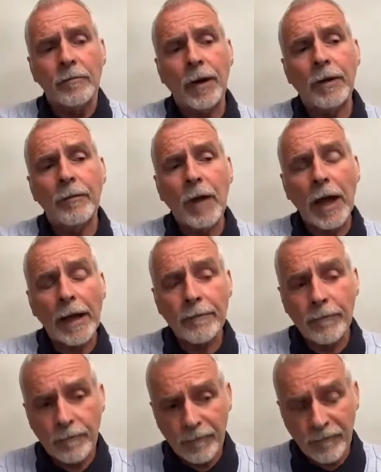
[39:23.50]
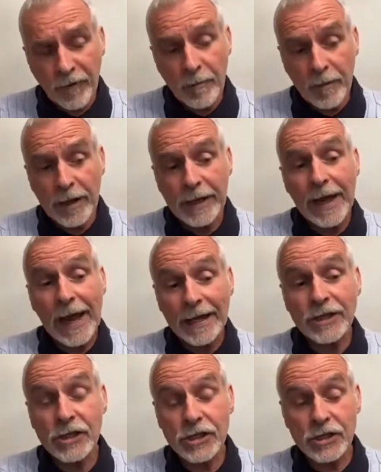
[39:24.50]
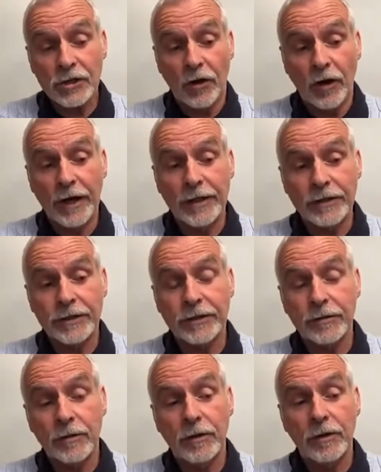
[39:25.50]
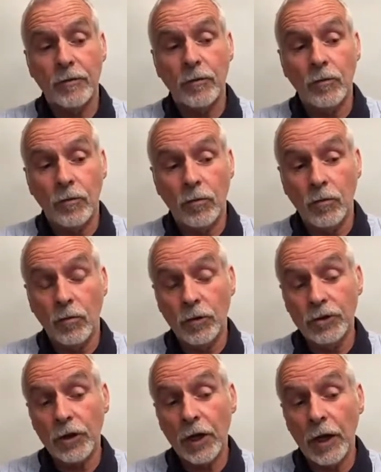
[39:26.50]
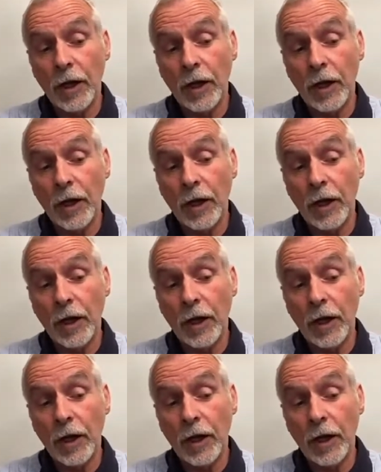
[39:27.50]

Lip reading: But for me, exercise was